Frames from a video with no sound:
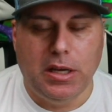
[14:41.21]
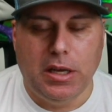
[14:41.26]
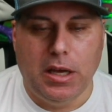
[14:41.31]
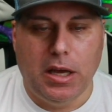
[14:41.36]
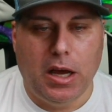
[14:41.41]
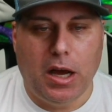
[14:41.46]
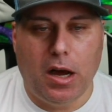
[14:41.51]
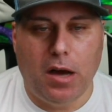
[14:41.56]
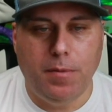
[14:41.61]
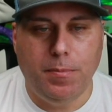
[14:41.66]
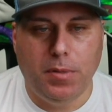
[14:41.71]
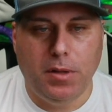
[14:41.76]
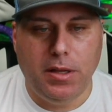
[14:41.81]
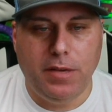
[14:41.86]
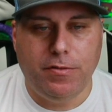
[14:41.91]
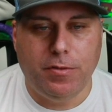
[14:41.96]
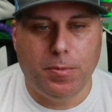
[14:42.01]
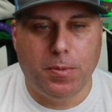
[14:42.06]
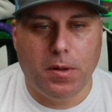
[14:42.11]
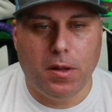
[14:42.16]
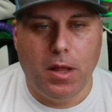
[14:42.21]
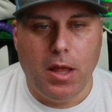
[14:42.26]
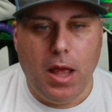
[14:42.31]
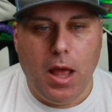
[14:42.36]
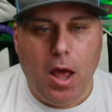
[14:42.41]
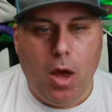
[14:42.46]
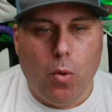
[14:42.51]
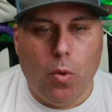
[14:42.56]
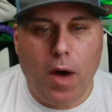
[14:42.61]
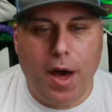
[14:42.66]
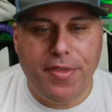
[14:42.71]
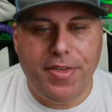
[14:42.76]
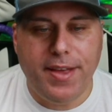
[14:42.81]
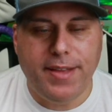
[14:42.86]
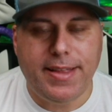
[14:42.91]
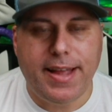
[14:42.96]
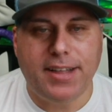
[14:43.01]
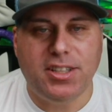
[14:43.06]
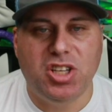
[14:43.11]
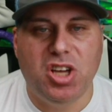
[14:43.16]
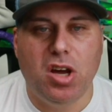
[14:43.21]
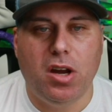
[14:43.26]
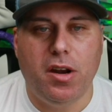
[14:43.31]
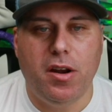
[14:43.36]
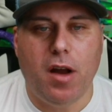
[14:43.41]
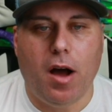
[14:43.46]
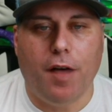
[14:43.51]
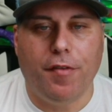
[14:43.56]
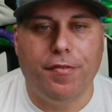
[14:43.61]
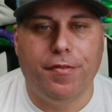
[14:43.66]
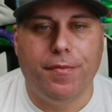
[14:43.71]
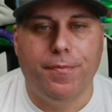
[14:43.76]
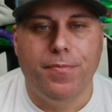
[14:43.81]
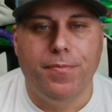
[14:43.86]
Unbelievable. Well, I think that's good enough.